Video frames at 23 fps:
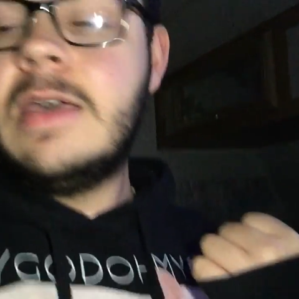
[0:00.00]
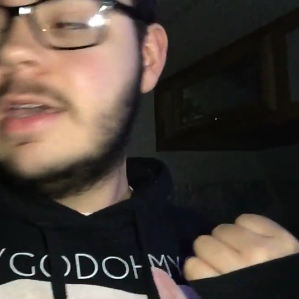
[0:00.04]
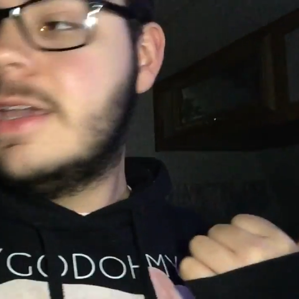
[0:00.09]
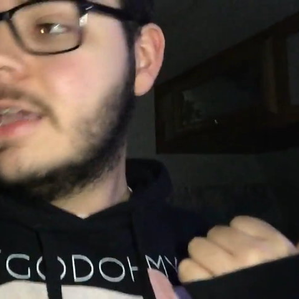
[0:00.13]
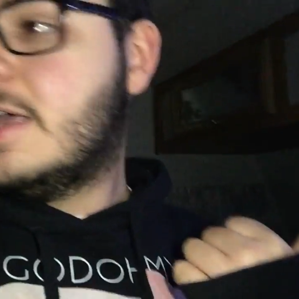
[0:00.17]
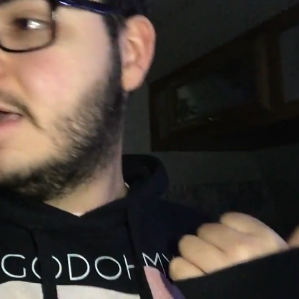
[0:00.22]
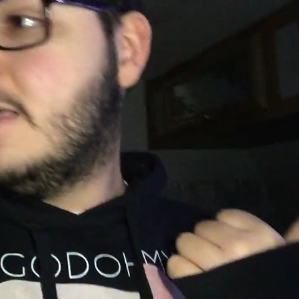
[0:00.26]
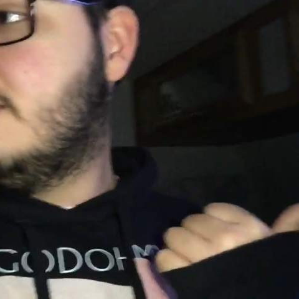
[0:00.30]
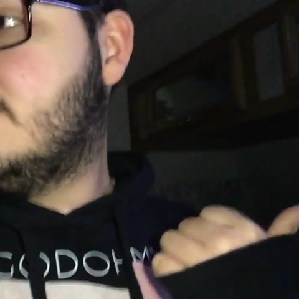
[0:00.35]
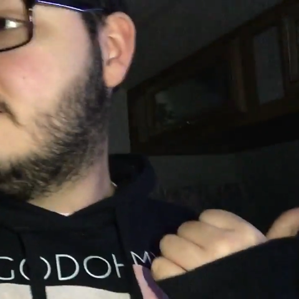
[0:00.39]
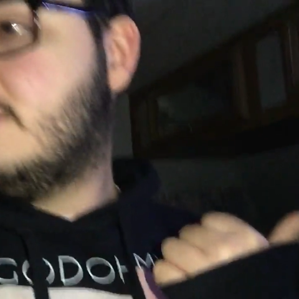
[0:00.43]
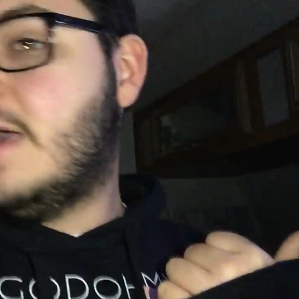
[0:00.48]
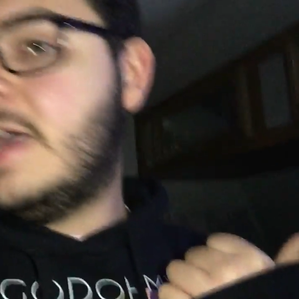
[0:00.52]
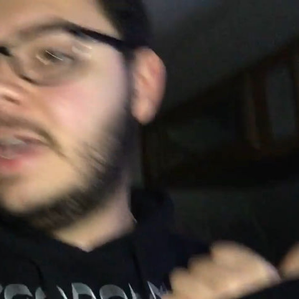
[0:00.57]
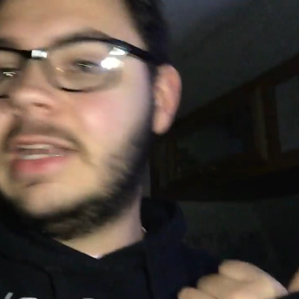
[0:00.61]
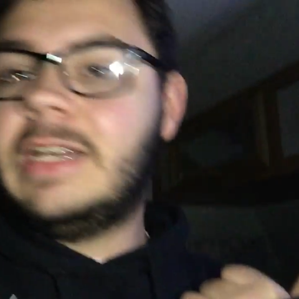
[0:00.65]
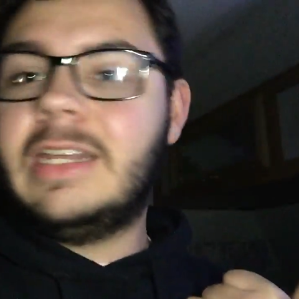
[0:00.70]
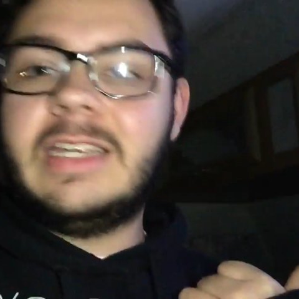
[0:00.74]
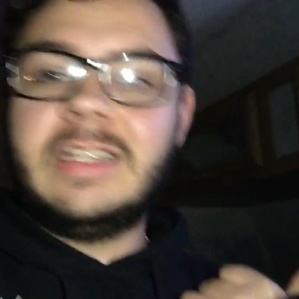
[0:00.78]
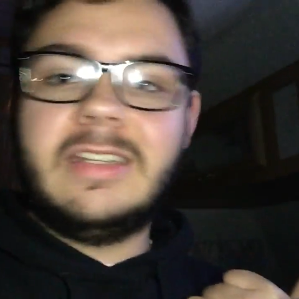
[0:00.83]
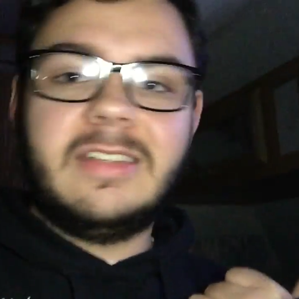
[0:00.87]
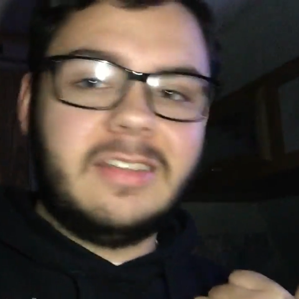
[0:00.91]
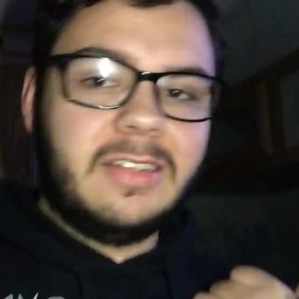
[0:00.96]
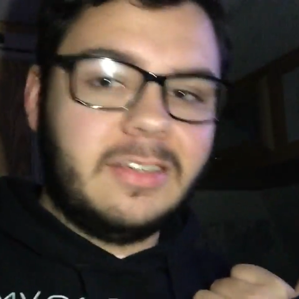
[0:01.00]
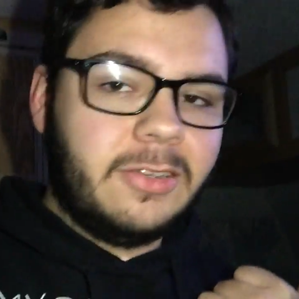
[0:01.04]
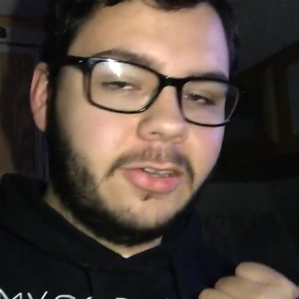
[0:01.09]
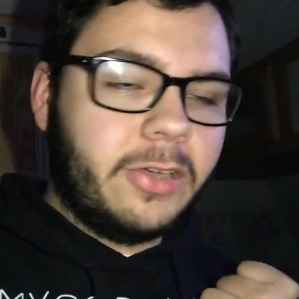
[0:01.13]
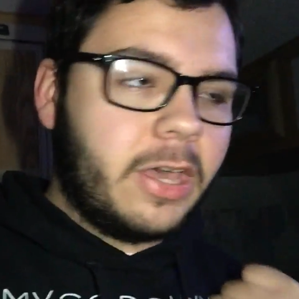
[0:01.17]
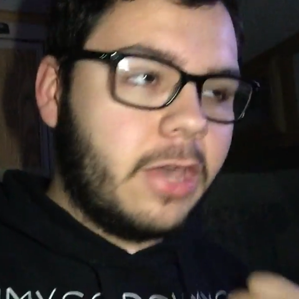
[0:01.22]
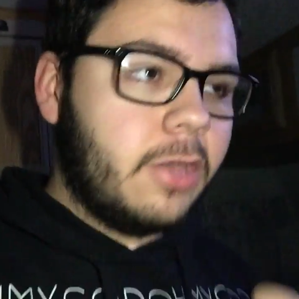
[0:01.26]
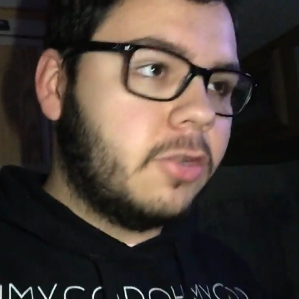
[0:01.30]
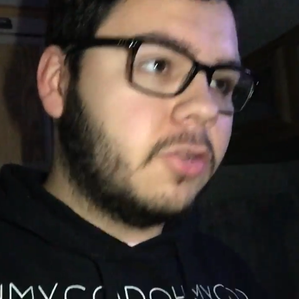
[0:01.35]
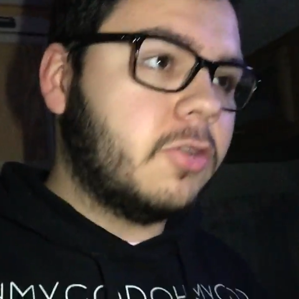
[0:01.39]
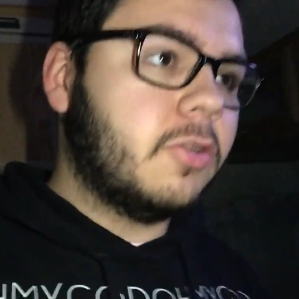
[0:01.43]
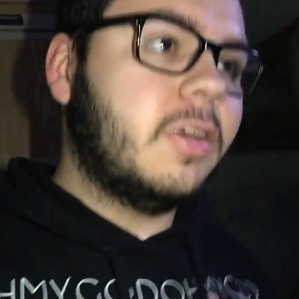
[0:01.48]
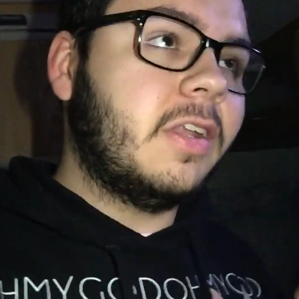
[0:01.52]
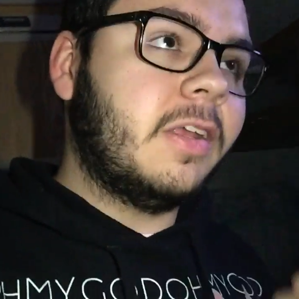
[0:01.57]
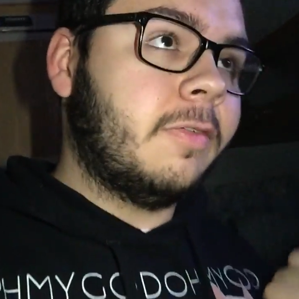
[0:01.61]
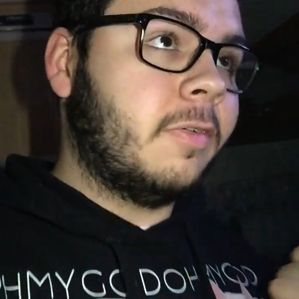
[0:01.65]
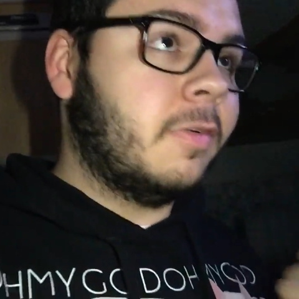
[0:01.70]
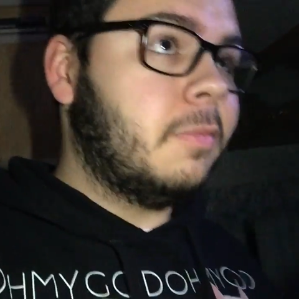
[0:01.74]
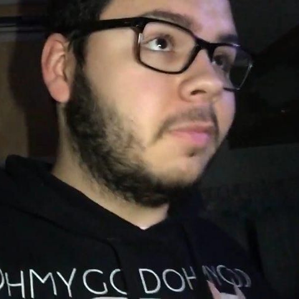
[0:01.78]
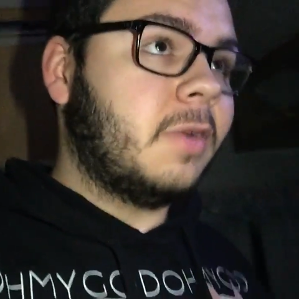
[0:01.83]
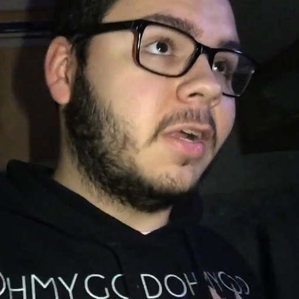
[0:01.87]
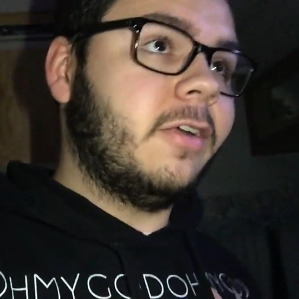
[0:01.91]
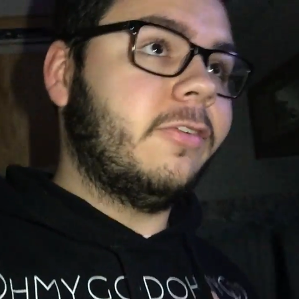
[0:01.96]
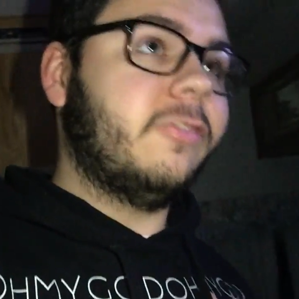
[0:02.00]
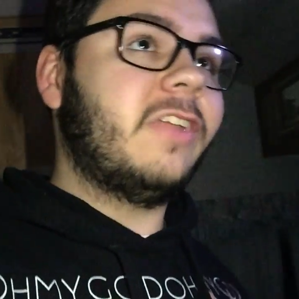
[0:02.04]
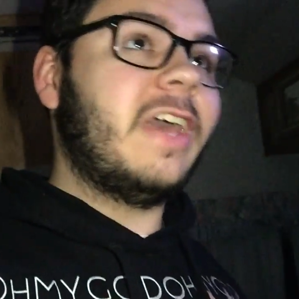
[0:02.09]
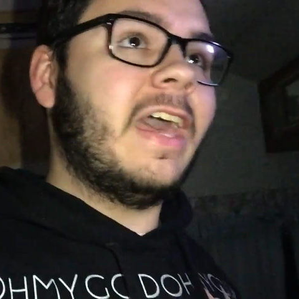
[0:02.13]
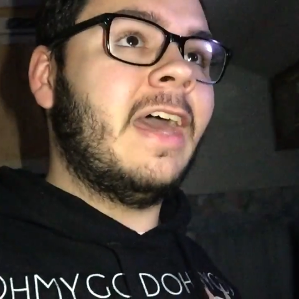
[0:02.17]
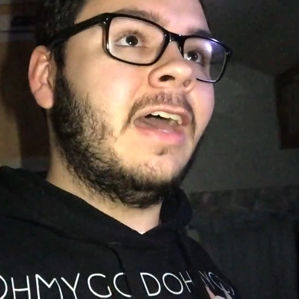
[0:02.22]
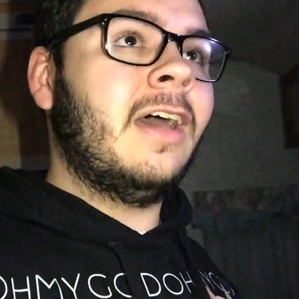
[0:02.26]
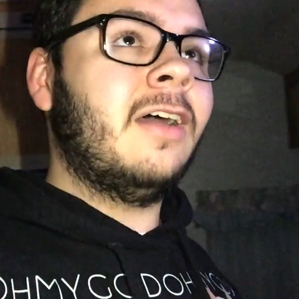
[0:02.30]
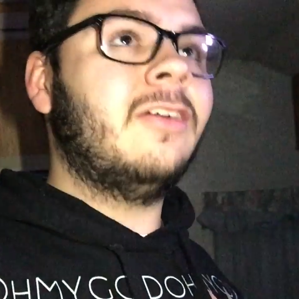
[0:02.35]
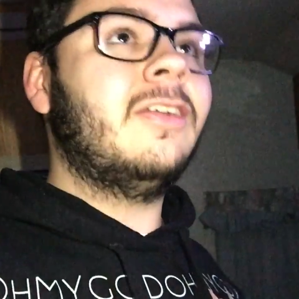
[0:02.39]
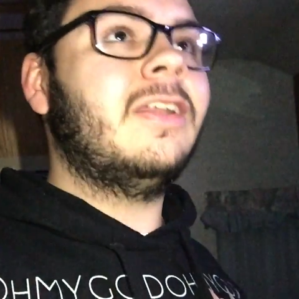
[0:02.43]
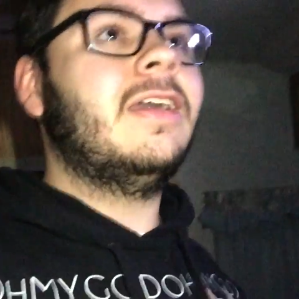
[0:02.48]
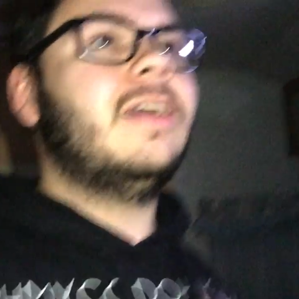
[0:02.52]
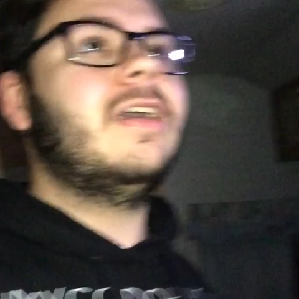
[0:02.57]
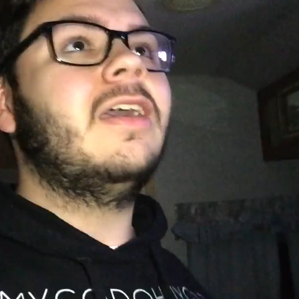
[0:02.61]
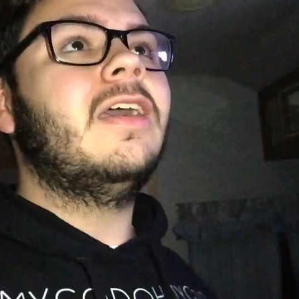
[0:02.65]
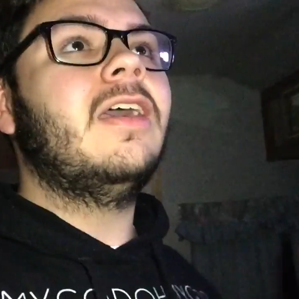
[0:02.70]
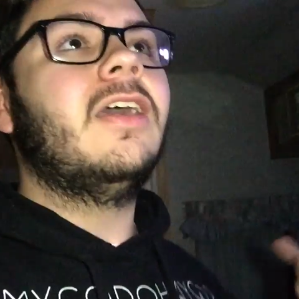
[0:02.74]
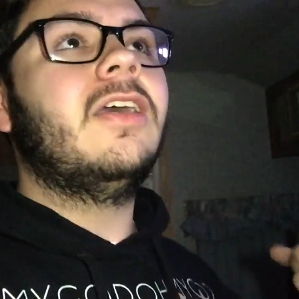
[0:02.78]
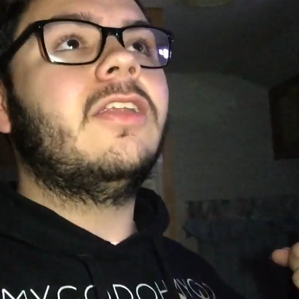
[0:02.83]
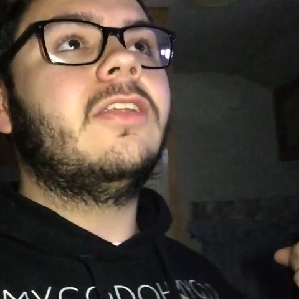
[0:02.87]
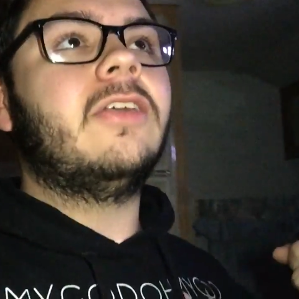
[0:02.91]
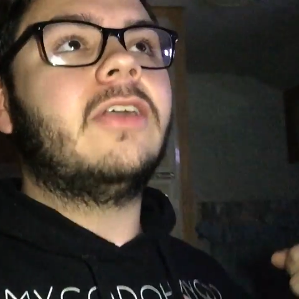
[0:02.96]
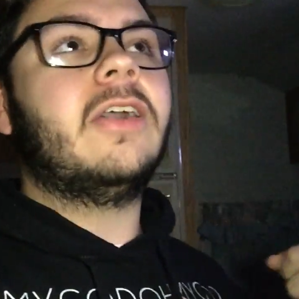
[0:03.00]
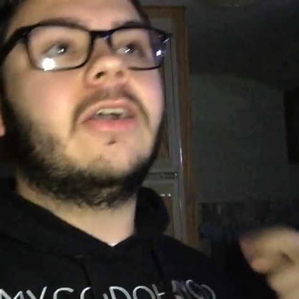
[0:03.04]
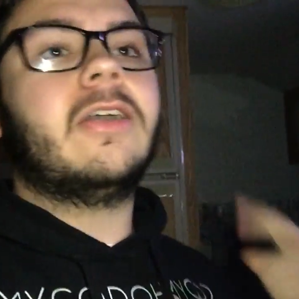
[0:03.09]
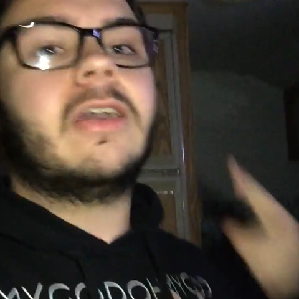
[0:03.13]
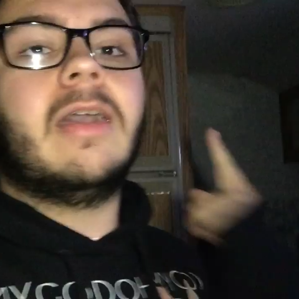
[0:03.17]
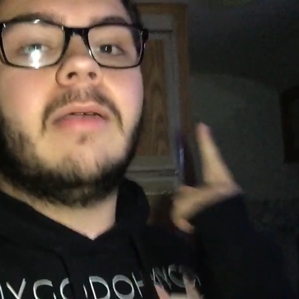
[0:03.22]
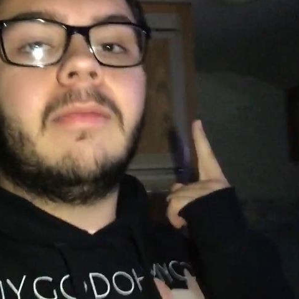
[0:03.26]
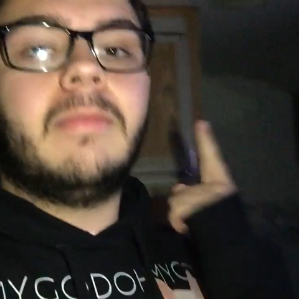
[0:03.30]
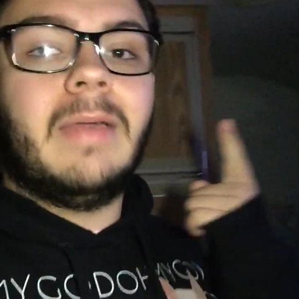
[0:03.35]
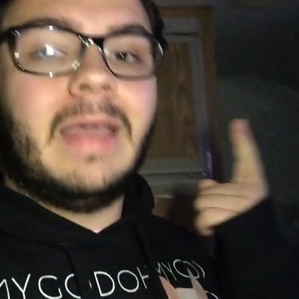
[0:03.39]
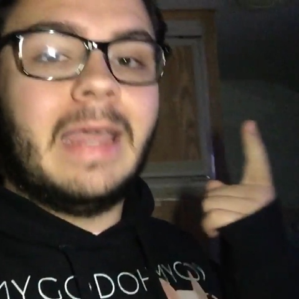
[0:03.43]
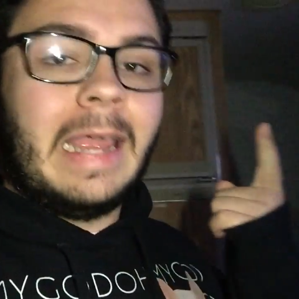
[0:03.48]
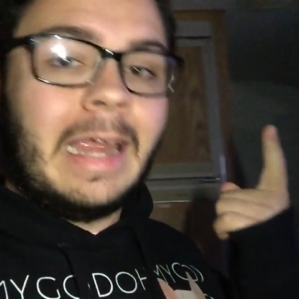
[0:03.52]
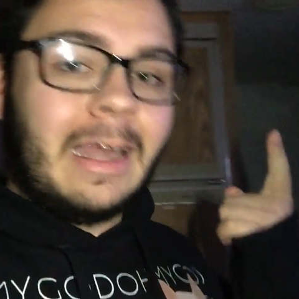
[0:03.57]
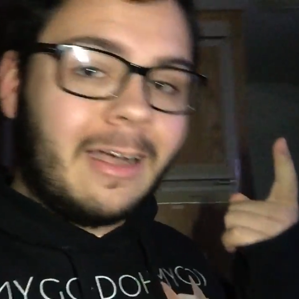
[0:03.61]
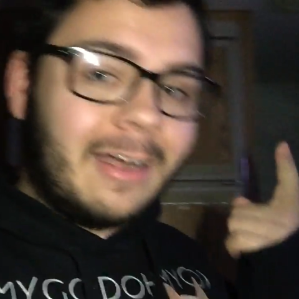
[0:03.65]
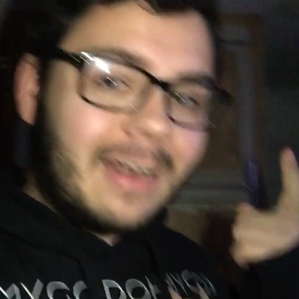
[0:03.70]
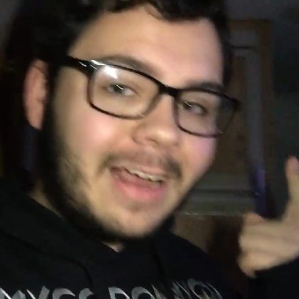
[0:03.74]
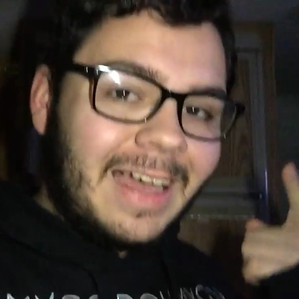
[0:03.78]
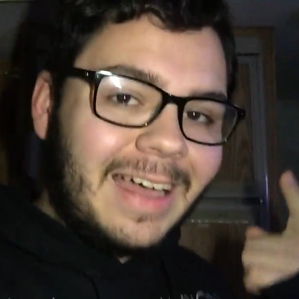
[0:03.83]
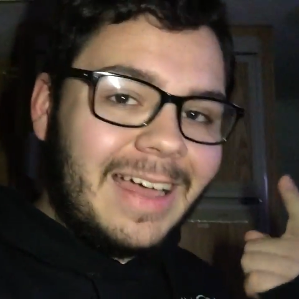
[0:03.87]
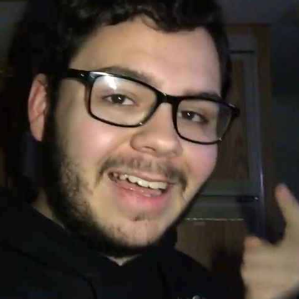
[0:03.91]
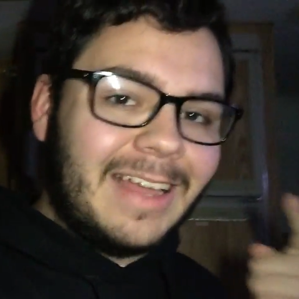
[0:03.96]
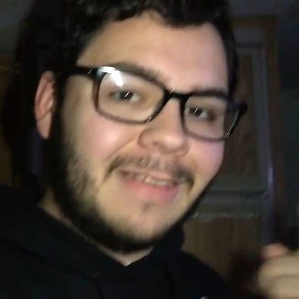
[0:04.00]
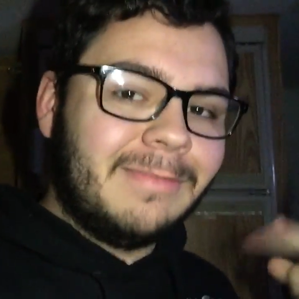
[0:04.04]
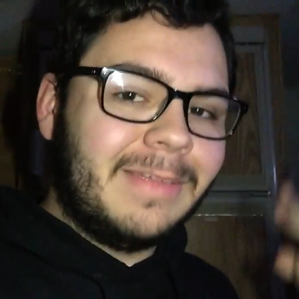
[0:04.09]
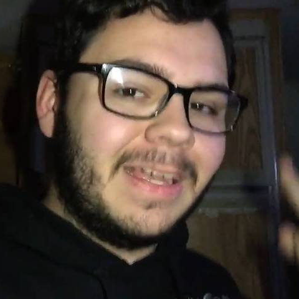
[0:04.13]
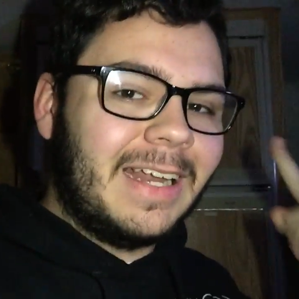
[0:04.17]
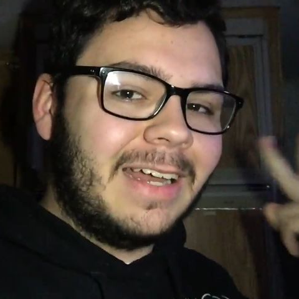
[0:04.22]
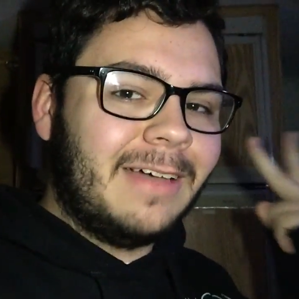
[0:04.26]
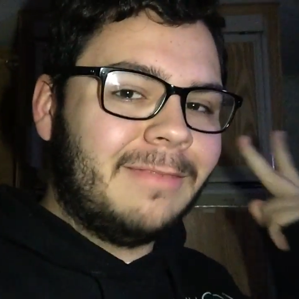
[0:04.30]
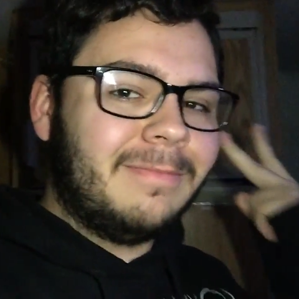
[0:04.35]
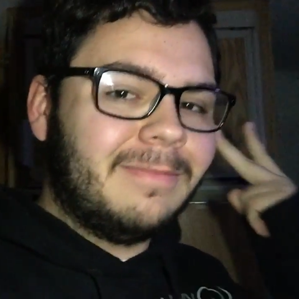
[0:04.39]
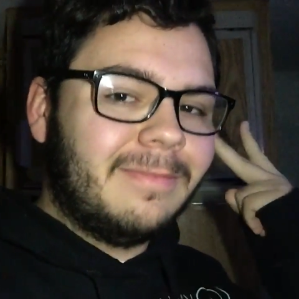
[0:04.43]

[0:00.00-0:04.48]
because I need to go to a different part of town to go get my haircut and pick